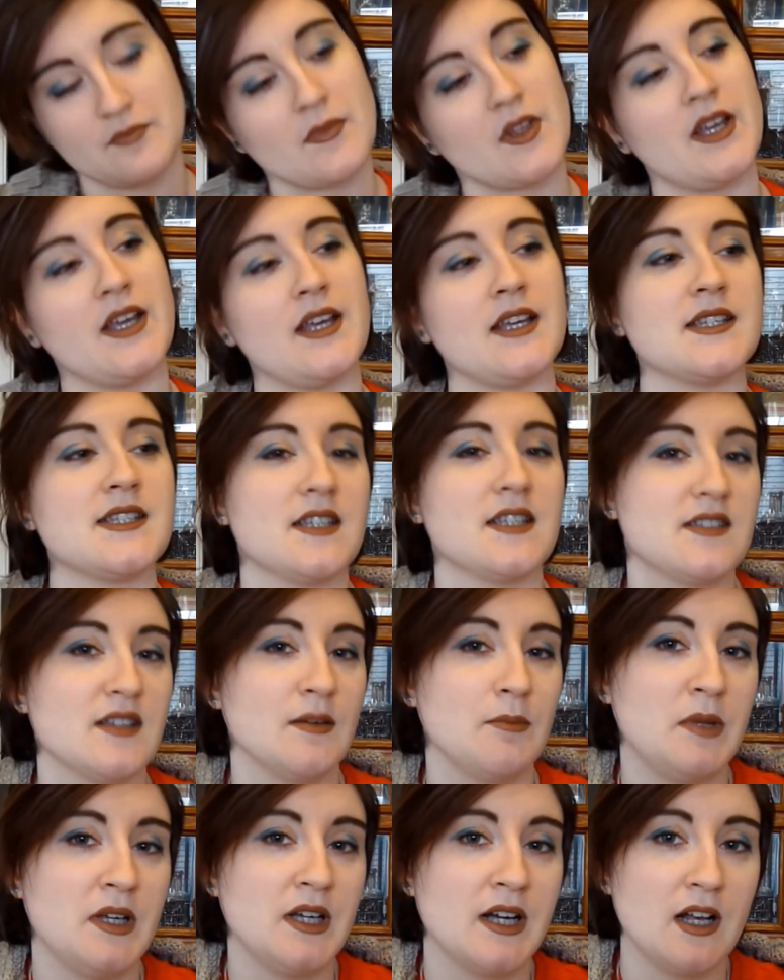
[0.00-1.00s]
is
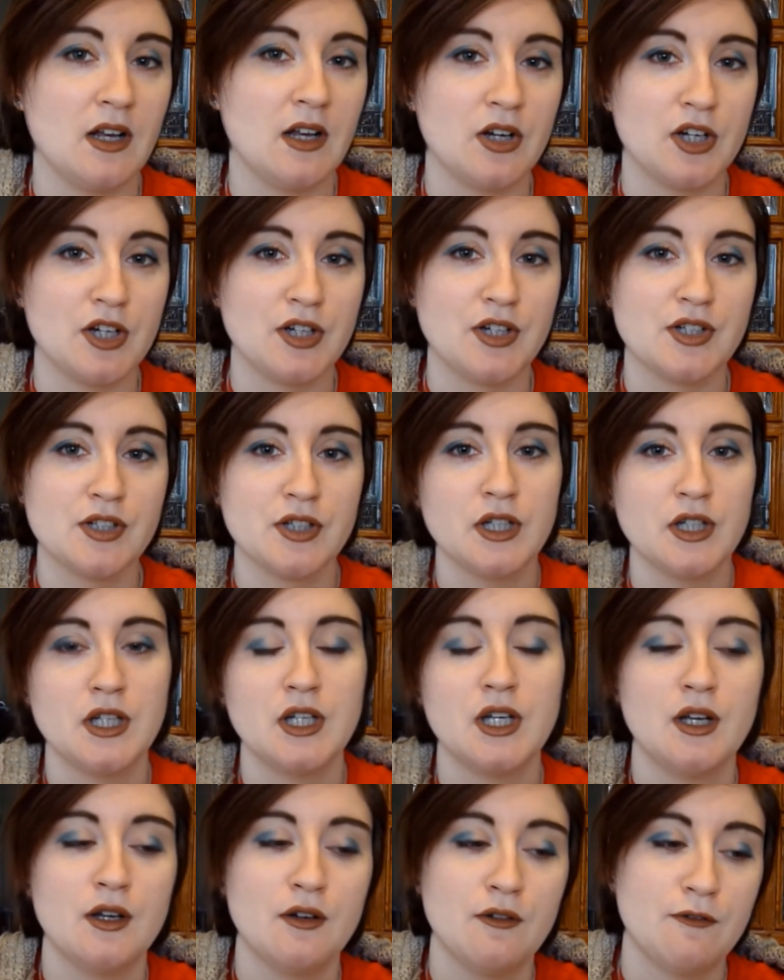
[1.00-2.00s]
something I learned
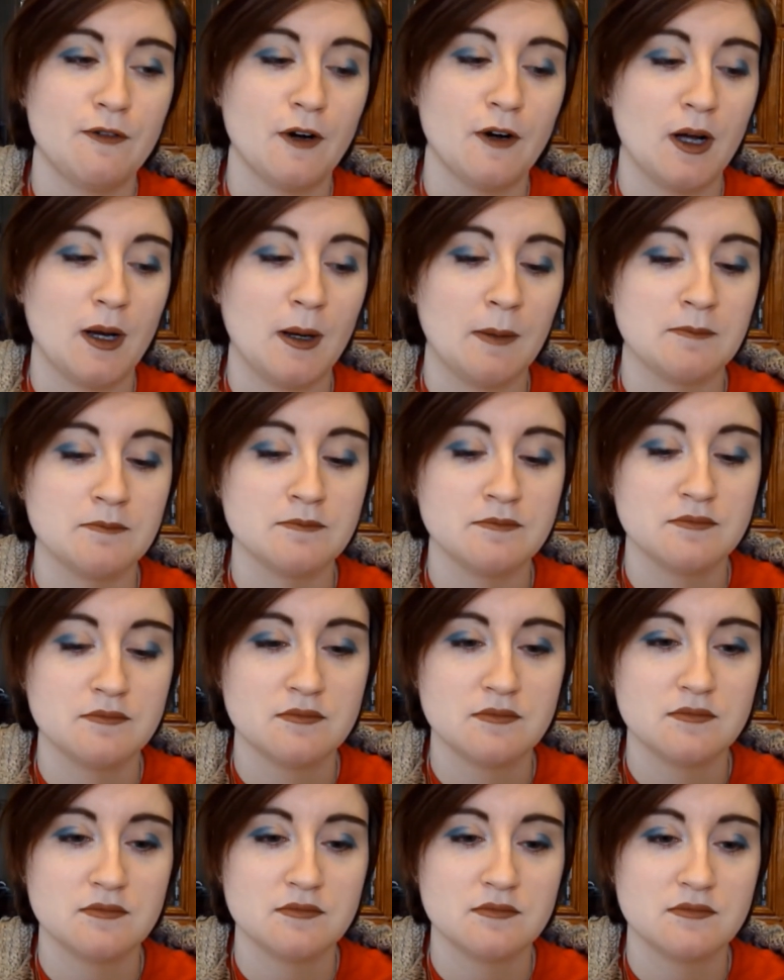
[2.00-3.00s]
from
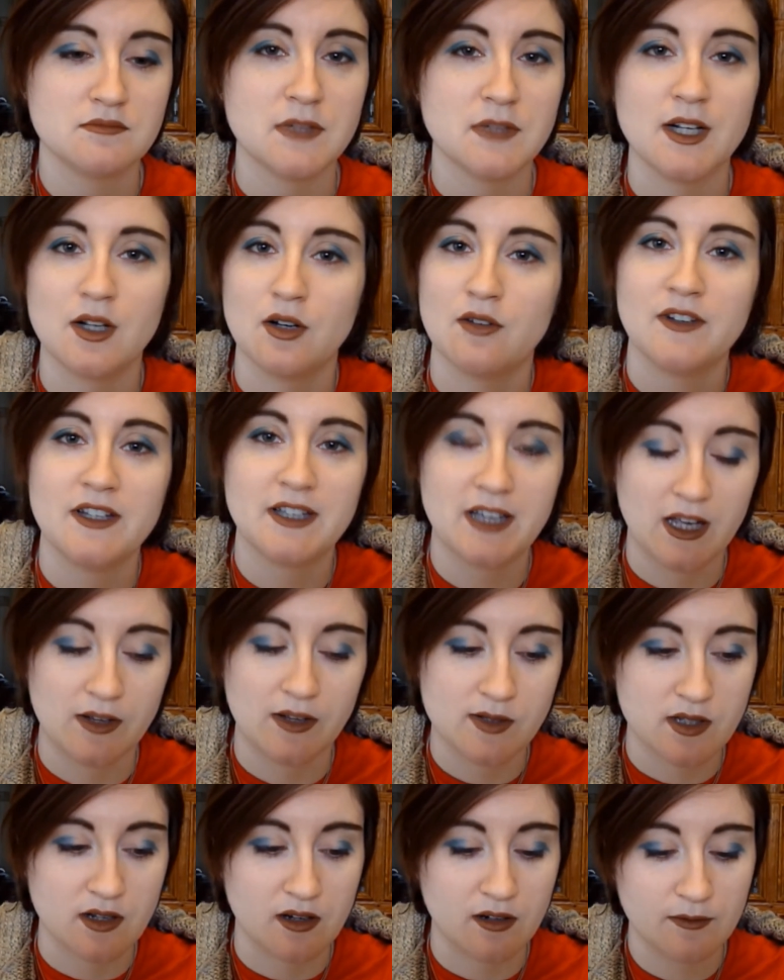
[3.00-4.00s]
my lovely
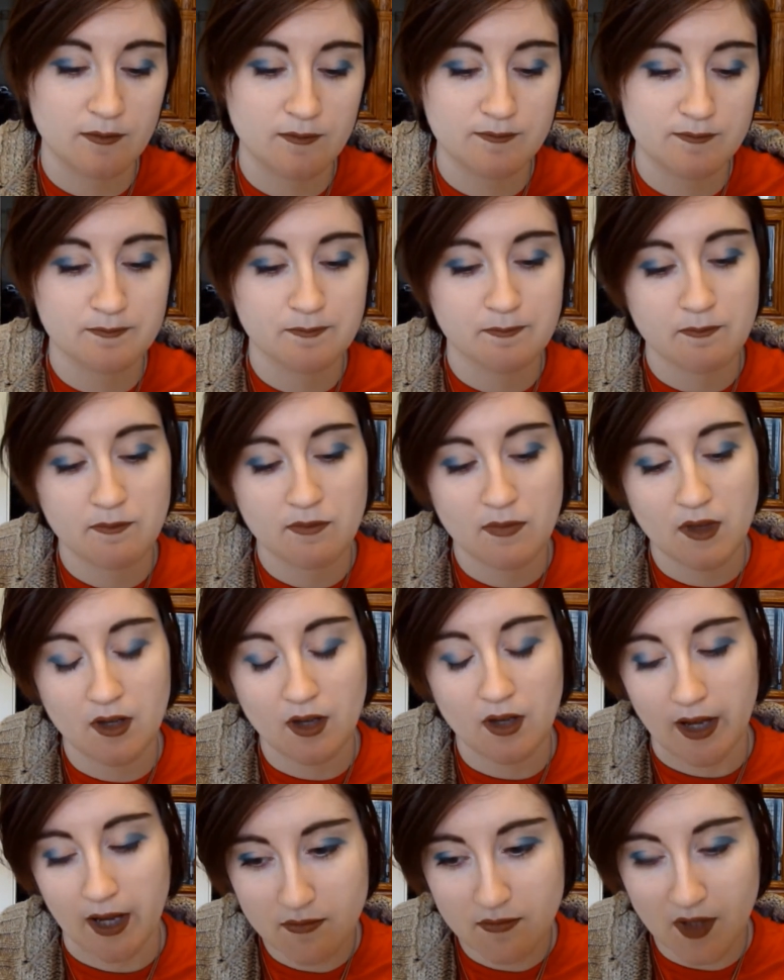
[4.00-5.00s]
counselor.
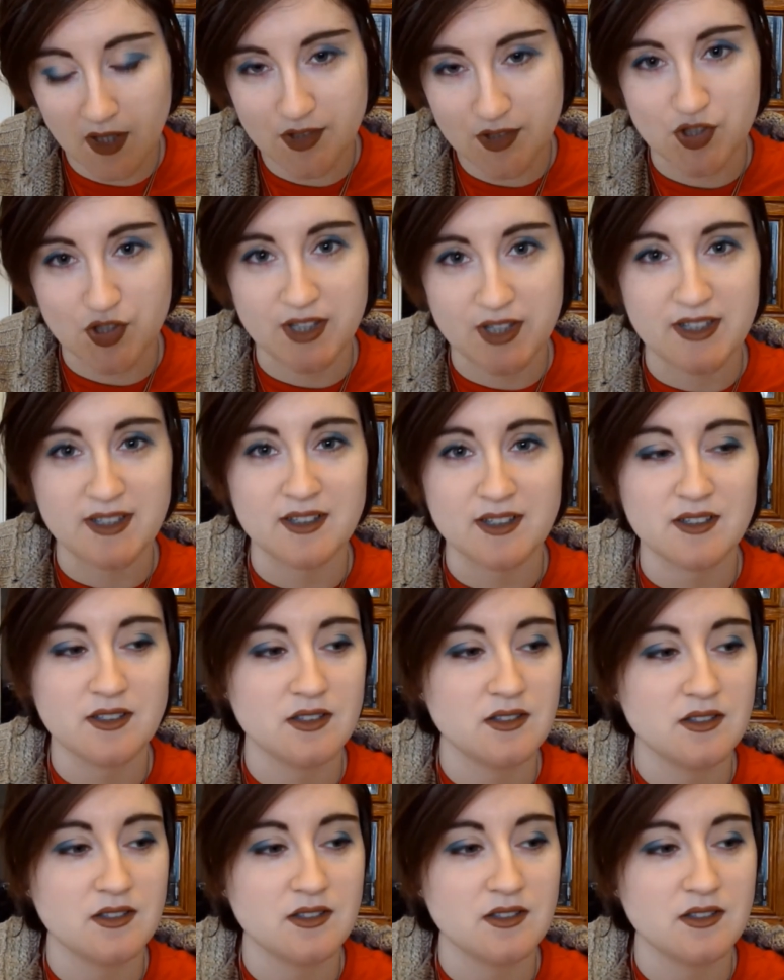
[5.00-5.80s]
She